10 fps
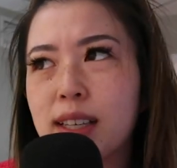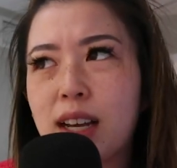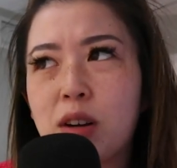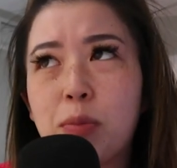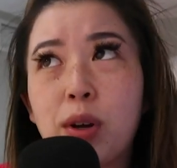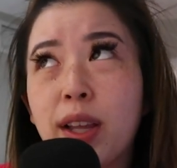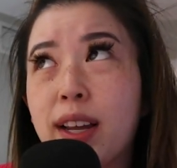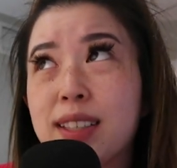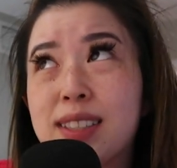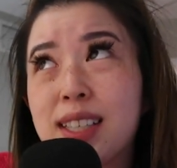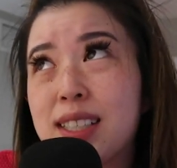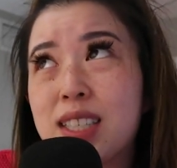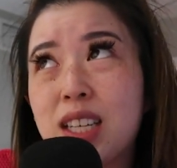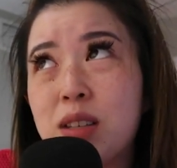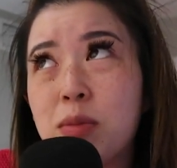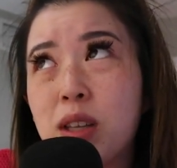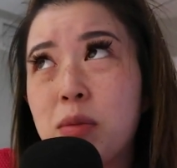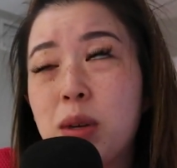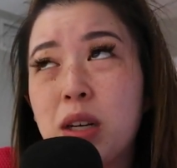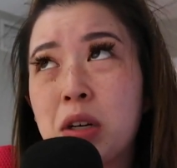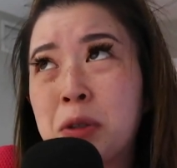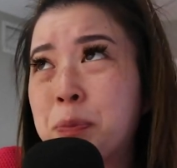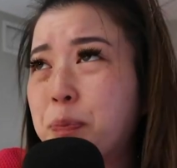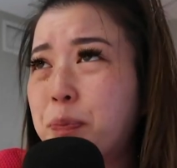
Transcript: Like I can put like a 16 millimeter,